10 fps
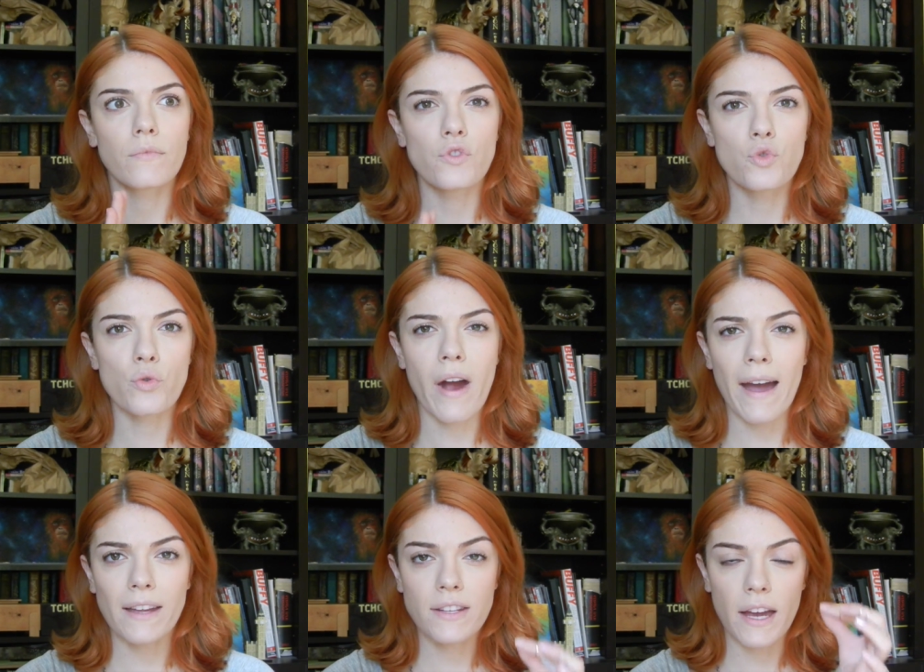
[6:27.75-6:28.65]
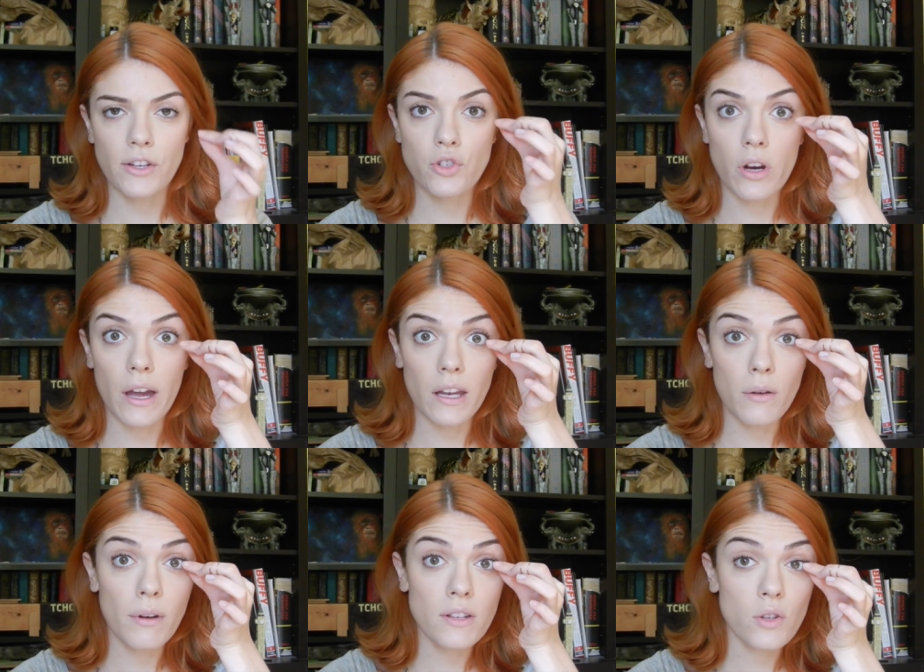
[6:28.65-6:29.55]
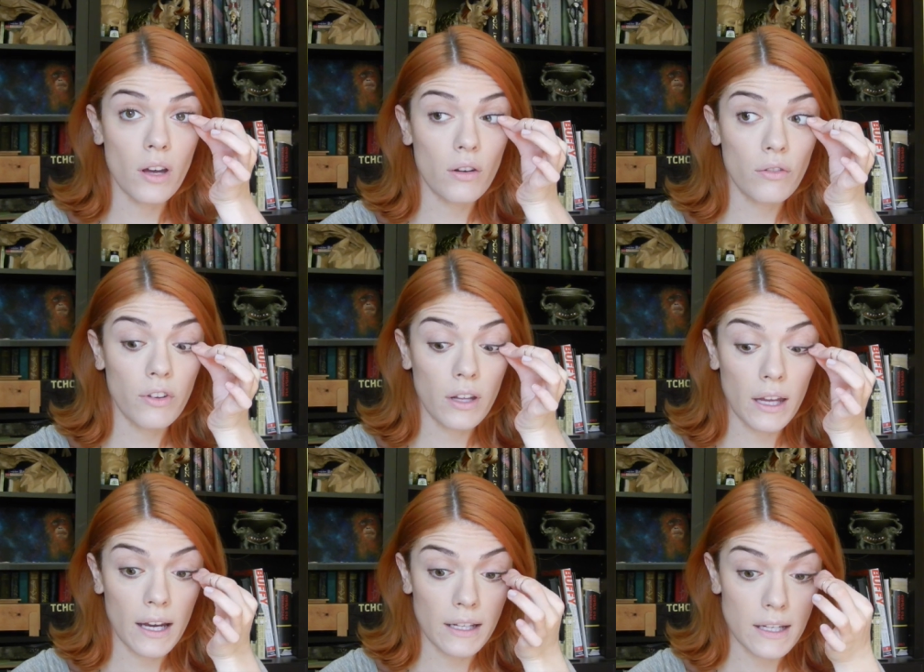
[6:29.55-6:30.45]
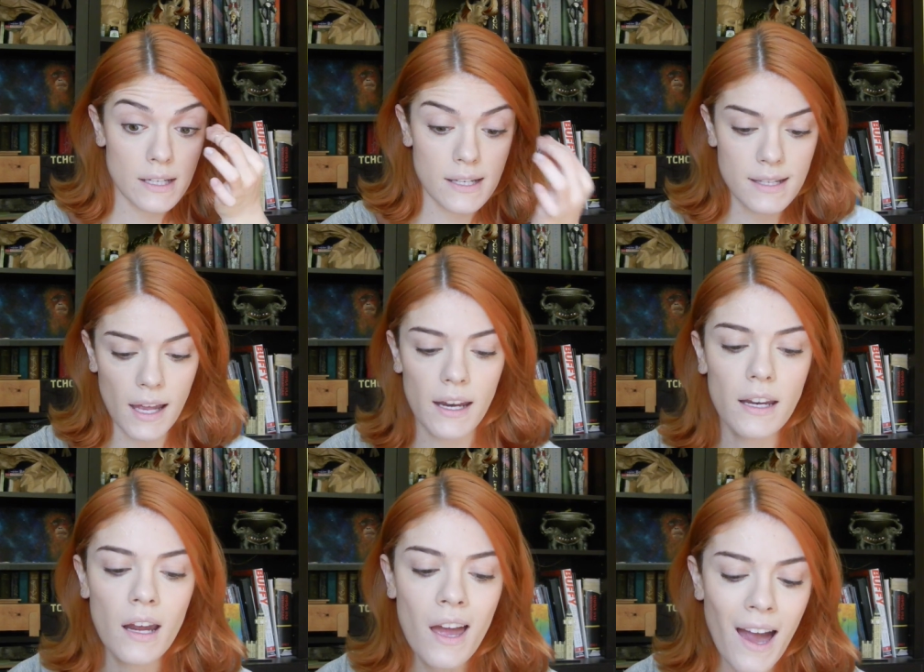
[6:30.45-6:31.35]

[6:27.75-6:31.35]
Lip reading: dry texture anyway, so I don't feel like I need to set it.